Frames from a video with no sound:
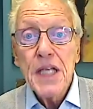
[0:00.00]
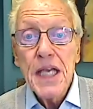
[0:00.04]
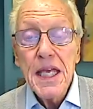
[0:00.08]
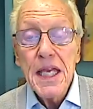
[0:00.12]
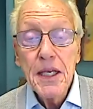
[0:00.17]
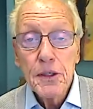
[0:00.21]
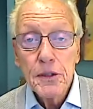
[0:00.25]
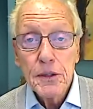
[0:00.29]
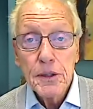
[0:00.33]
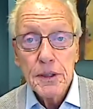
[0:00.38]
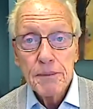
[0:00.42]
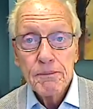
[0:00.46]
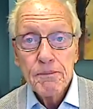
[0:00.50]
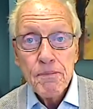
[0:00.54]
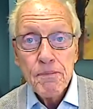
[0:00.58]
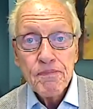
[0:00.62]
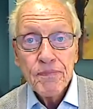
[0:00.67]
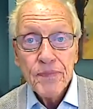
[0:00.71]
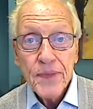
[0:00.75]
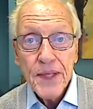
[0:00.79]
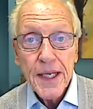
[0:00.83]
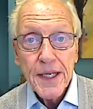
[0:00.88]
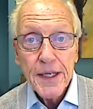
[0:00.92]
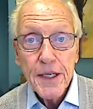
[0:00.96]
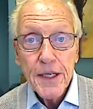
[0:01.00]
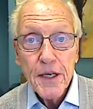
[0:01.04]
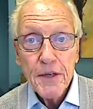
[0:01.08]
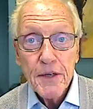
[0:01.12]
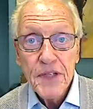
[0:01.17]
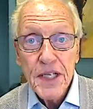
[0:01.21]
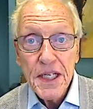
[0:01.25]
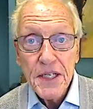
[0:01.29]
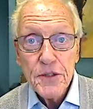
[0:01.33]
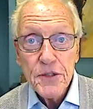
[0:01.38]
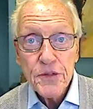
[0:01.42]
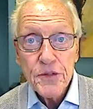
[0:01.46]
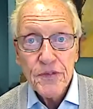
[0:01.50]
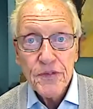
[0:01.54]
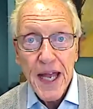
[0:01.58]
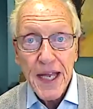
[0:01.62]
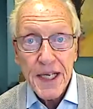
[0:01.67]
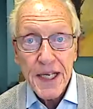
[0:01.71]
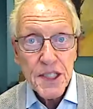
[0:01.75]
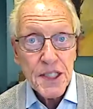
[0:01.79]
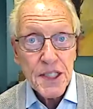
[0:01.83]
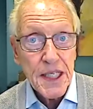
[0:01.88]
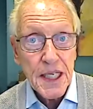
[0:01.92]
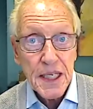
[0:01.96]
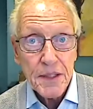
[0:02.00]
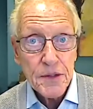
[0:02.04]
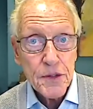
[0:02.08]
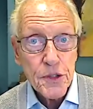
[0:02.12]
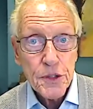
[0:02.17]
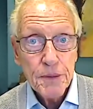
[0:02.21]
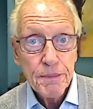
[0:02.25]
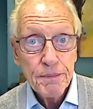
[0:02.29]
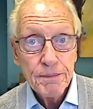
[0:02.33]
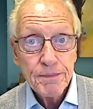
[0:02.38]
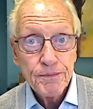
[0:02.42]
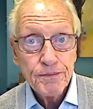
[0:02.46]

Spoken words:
heel of these vaccines.